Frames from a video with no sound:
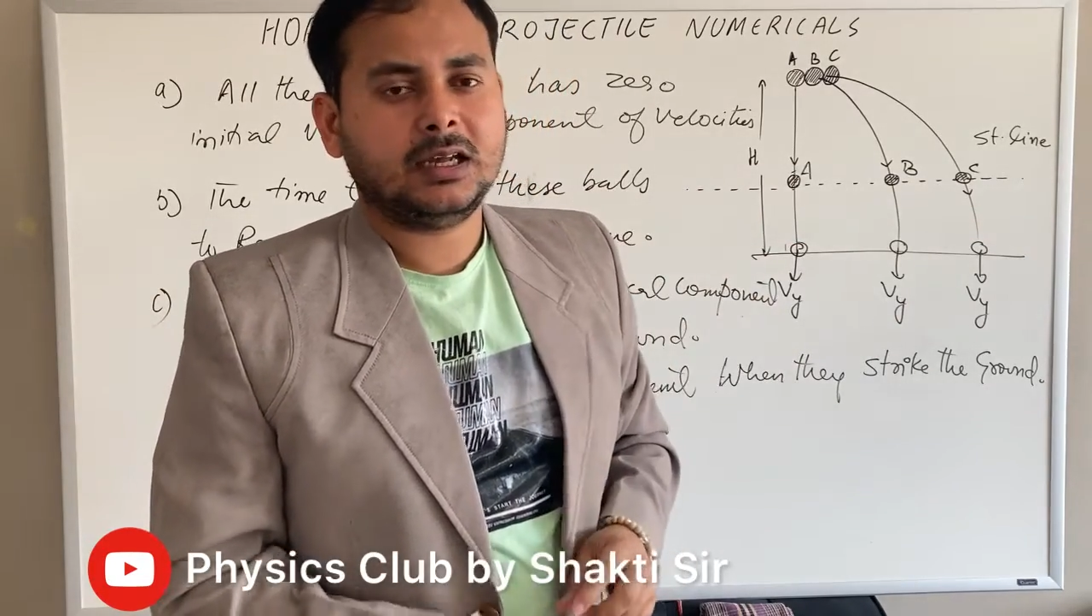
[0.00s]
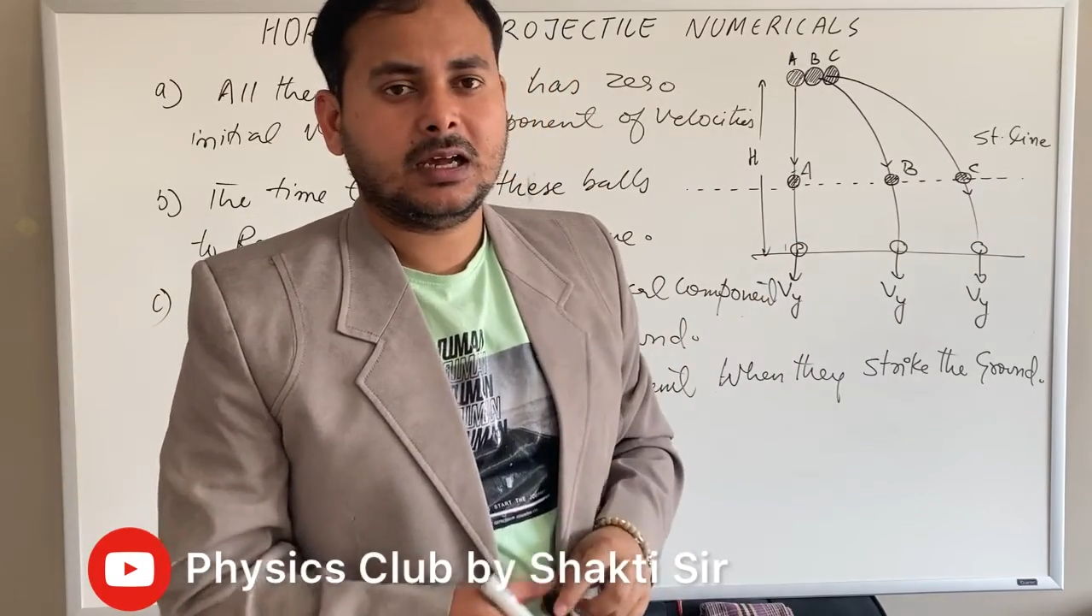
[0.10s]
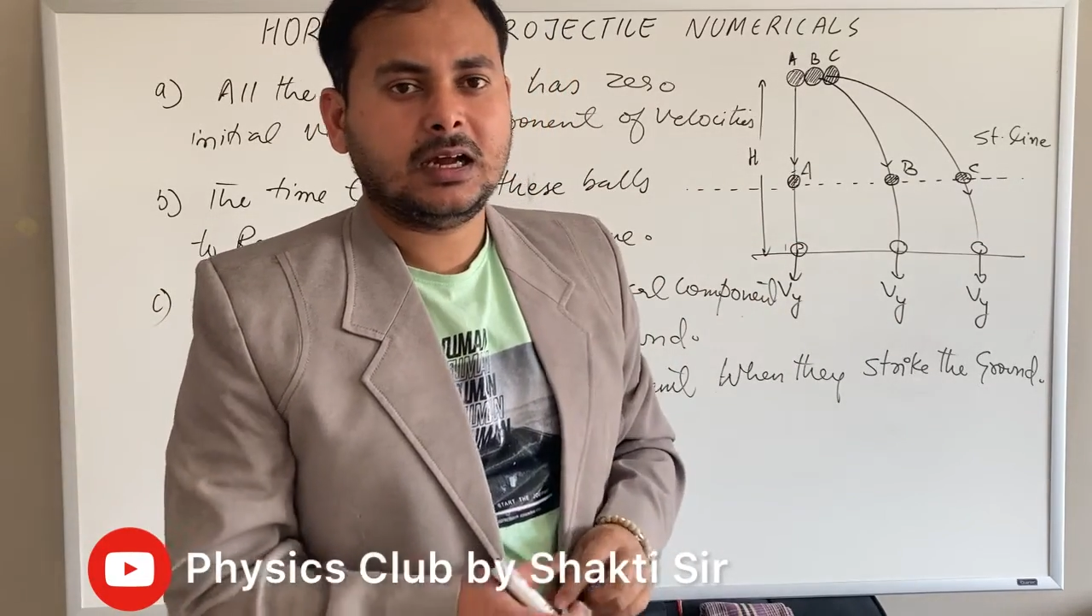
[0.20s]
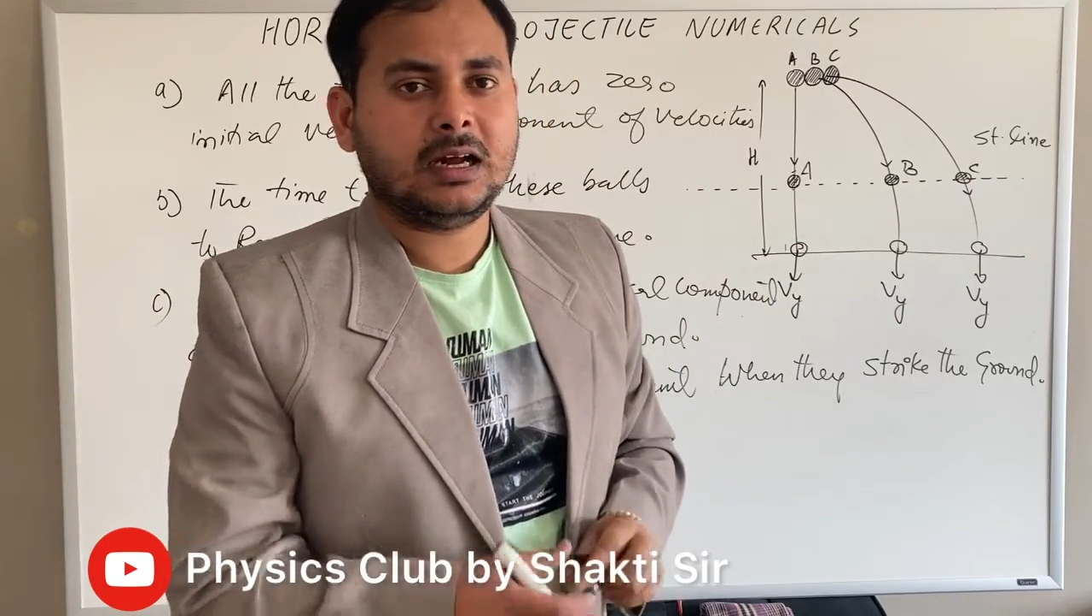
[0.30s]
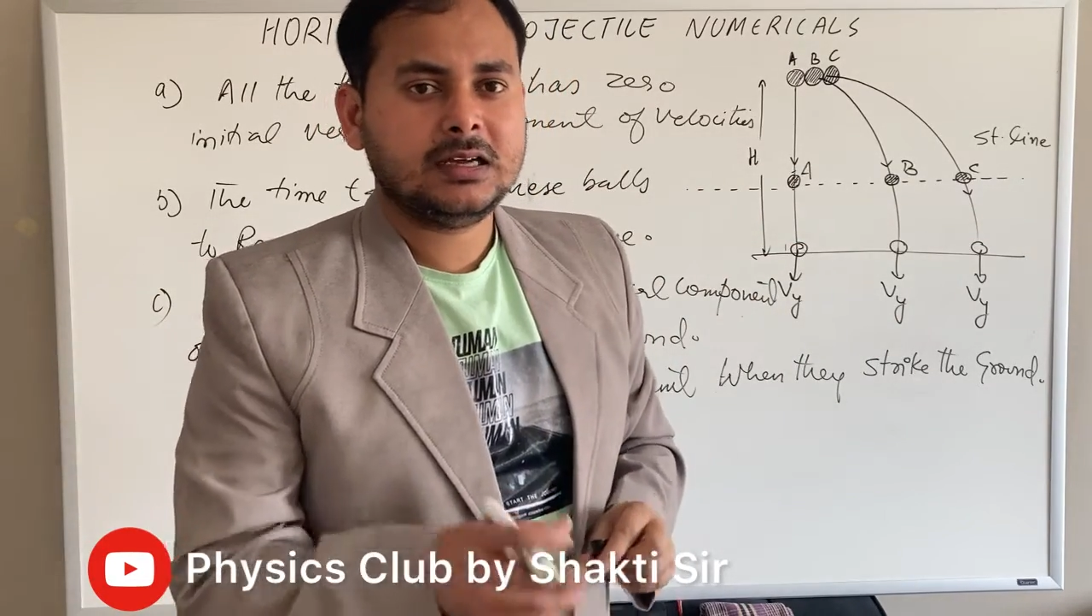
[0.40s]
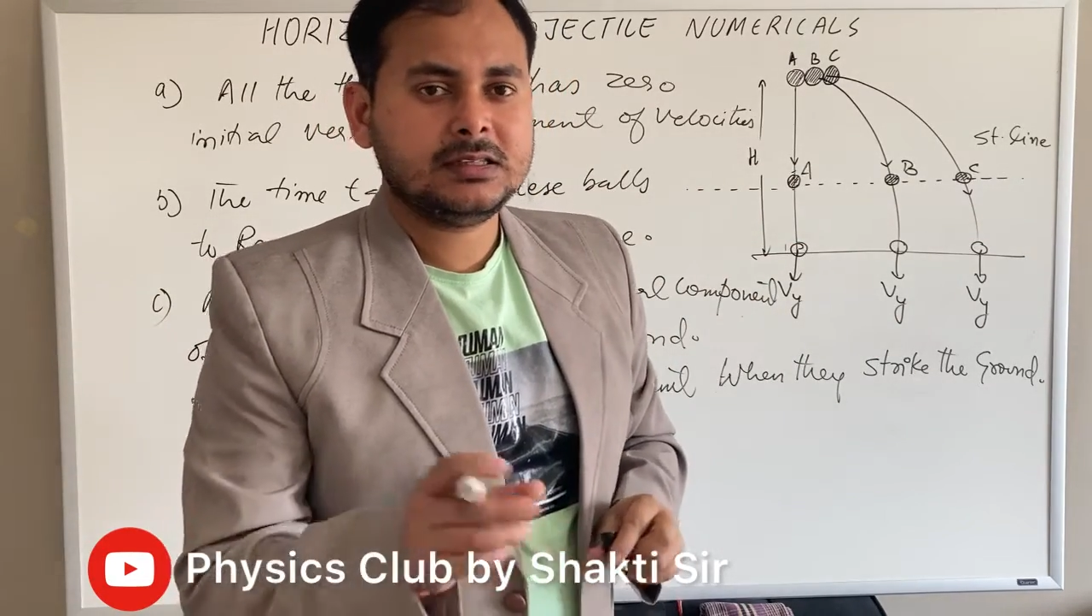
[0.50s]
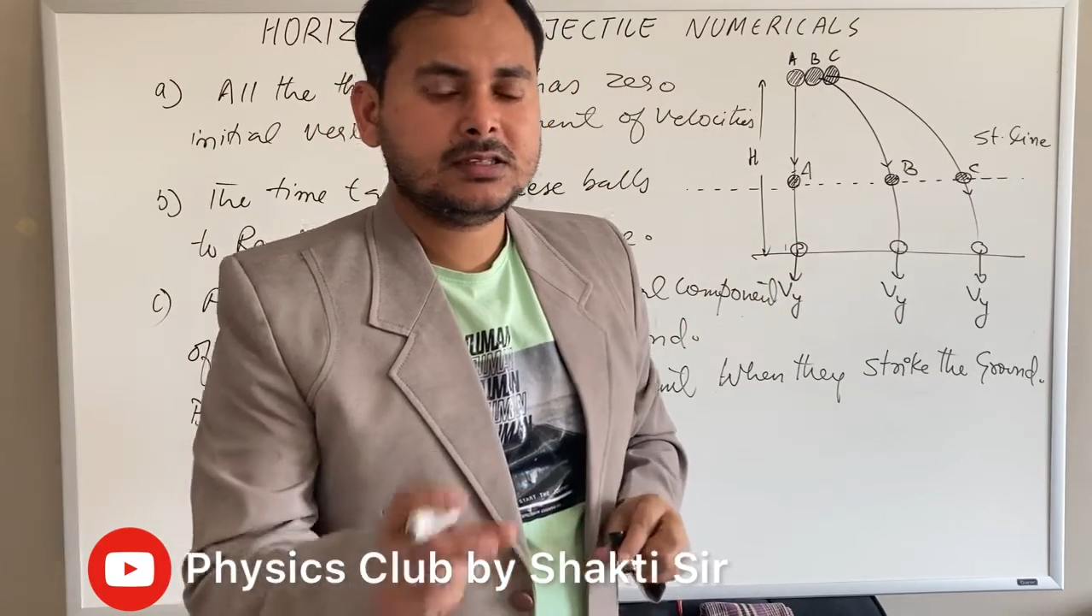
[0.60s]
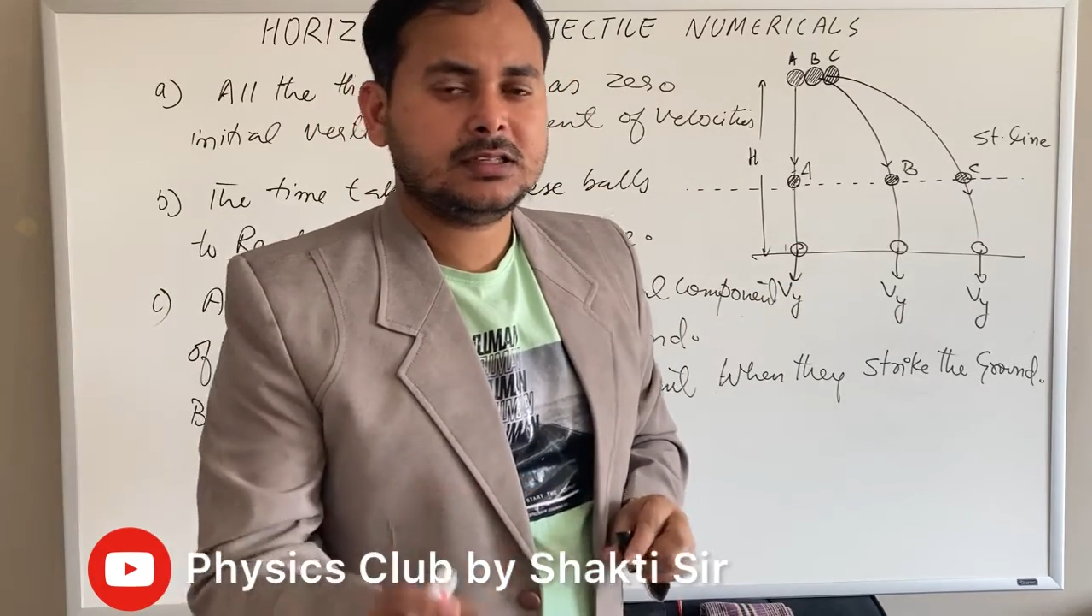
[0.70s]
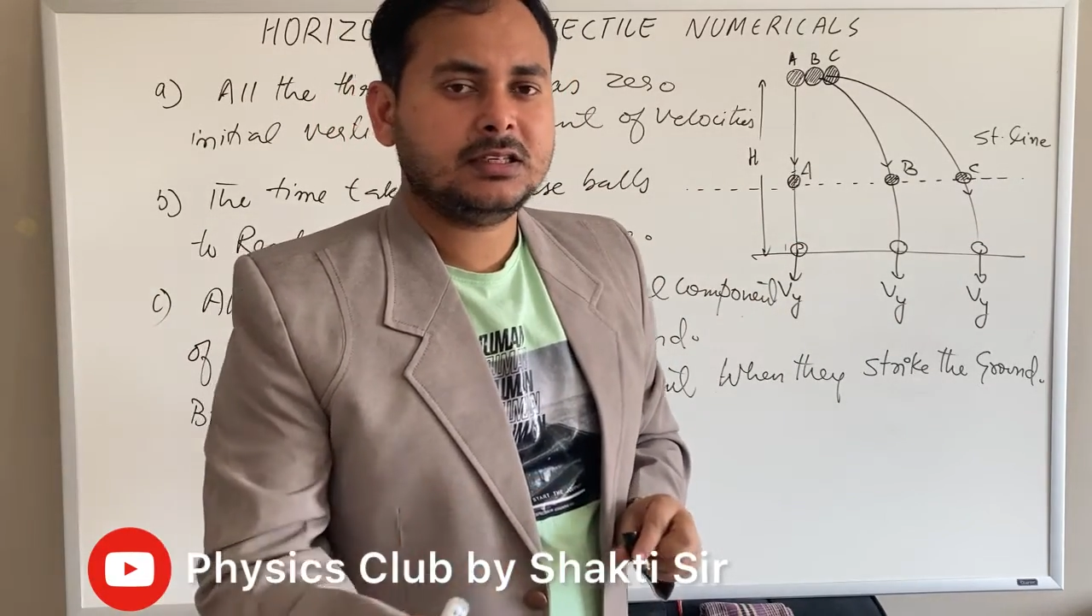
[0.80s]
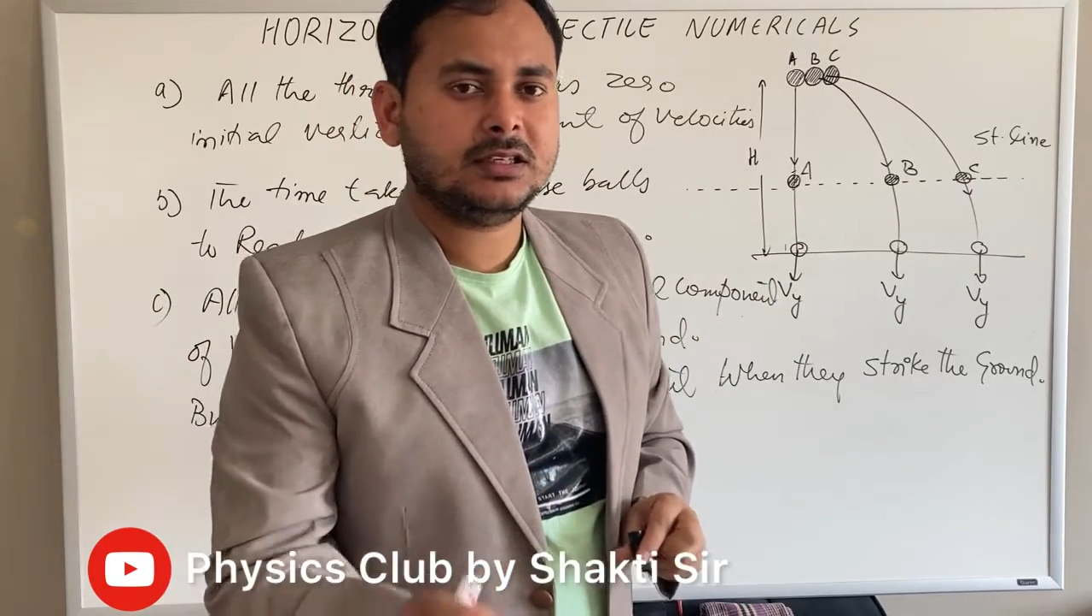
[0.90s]
as
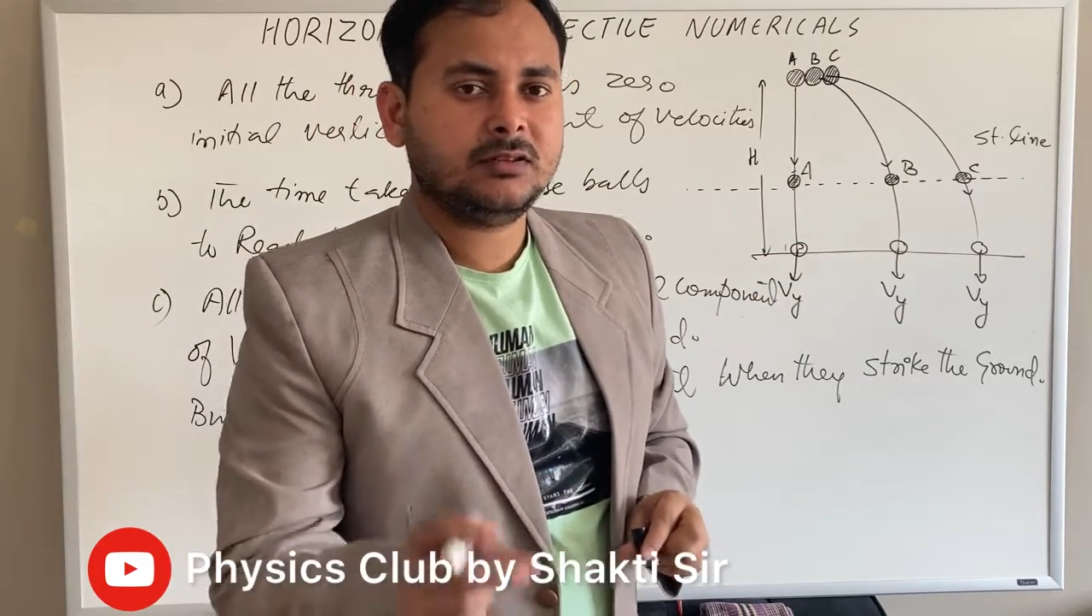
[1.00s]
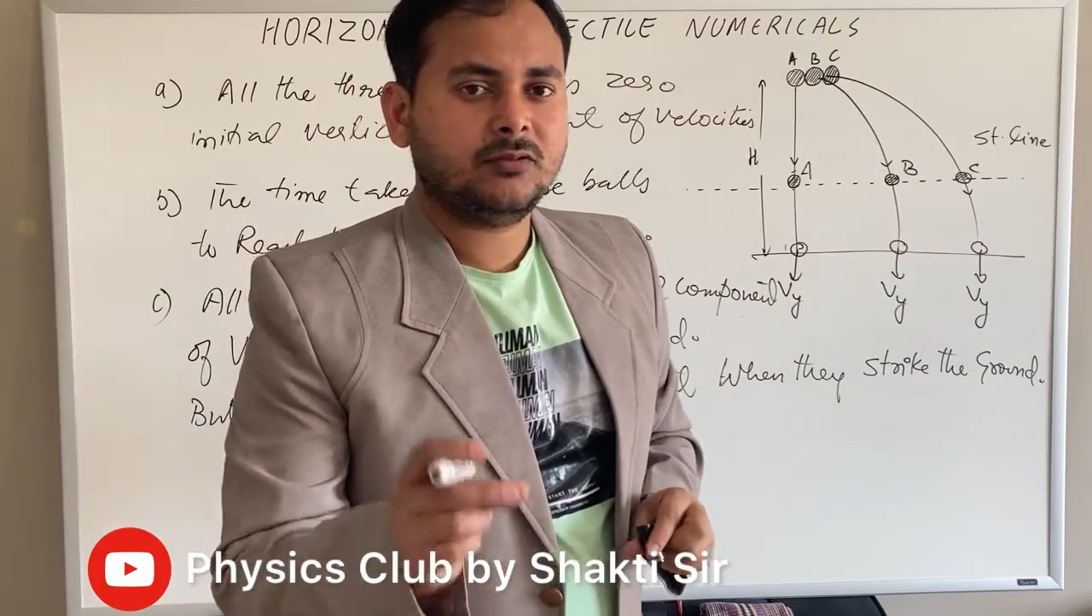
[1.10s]
seen